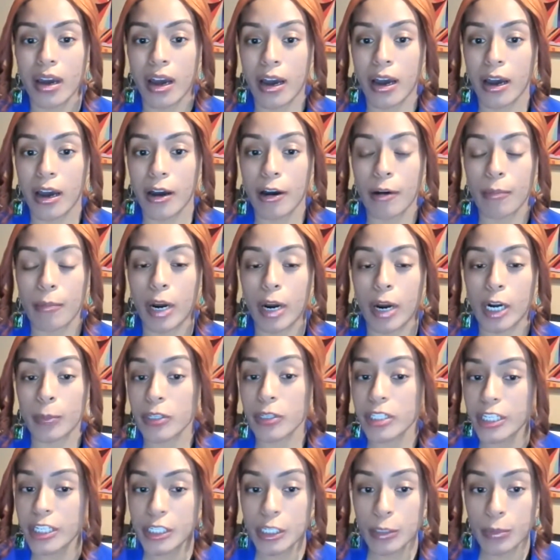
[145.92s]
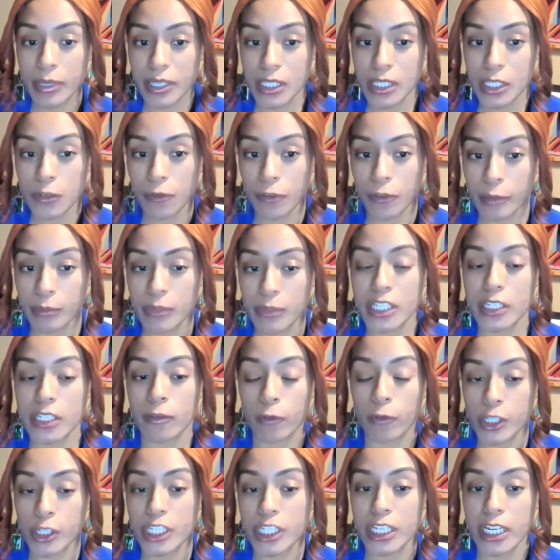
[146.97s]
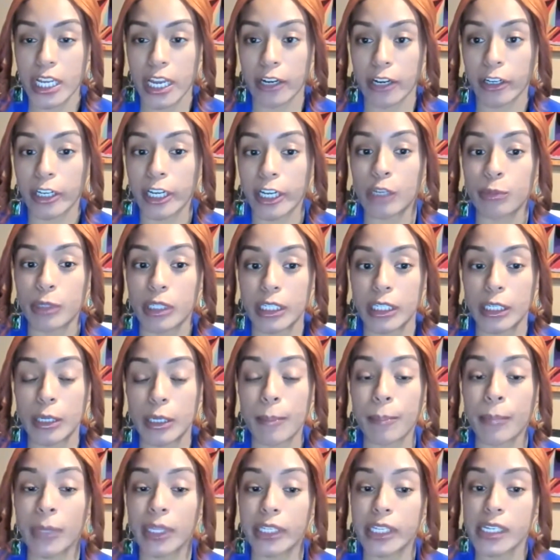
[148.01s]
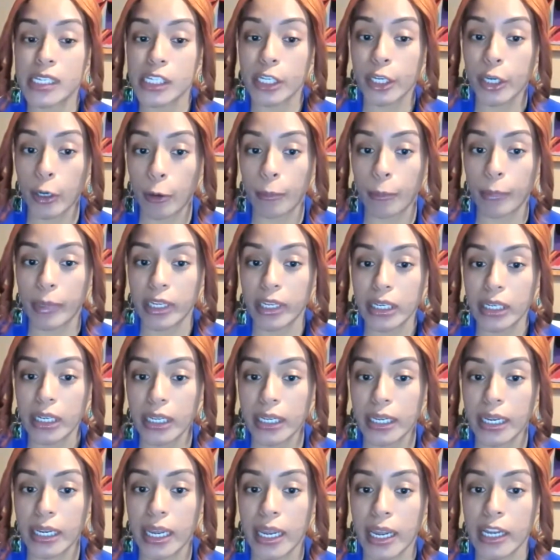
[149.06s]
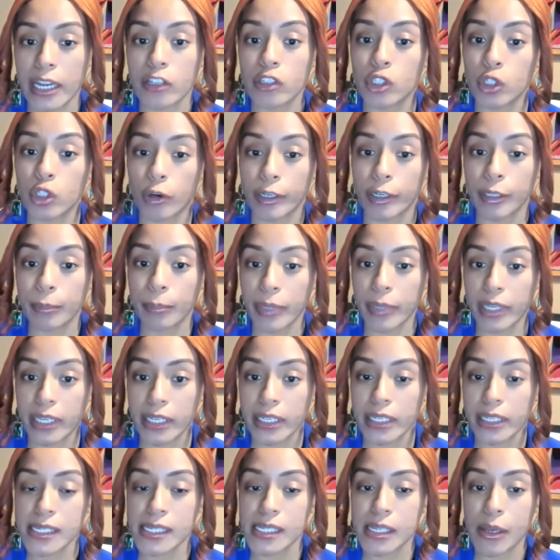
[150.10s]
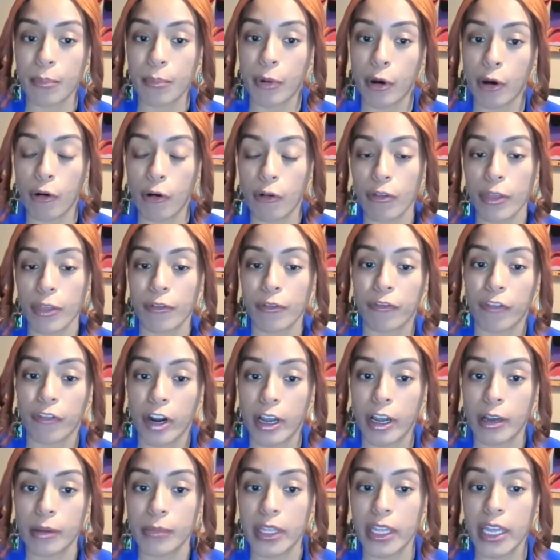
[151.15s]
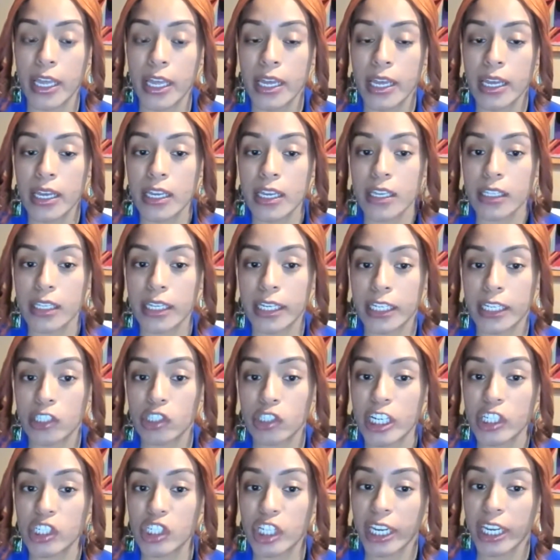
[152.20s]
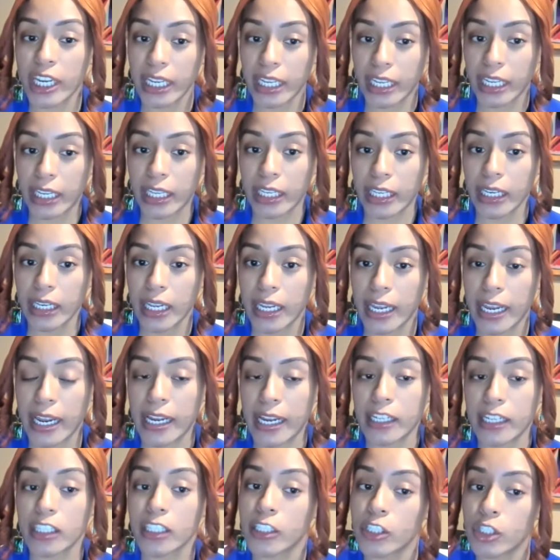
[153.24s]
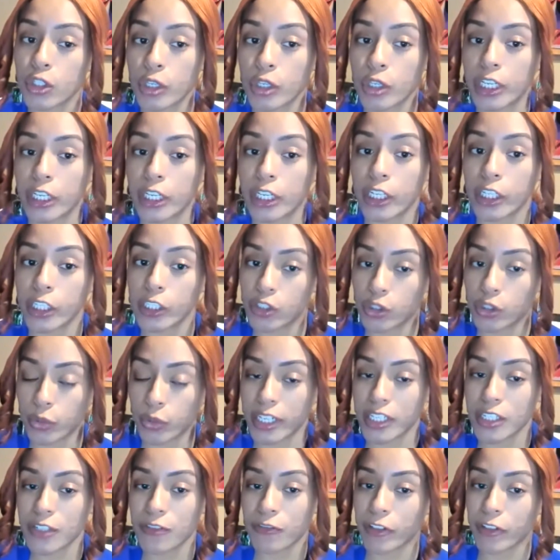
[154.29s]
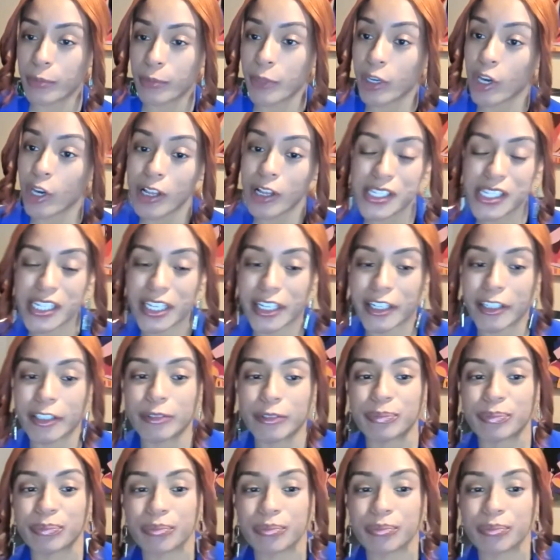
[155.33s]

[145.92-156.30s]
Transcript: Our participants for today are going to be Melissa Goman and Joran Biggs, both from NJJN, and Katrina Goodjoint from the Galt Center.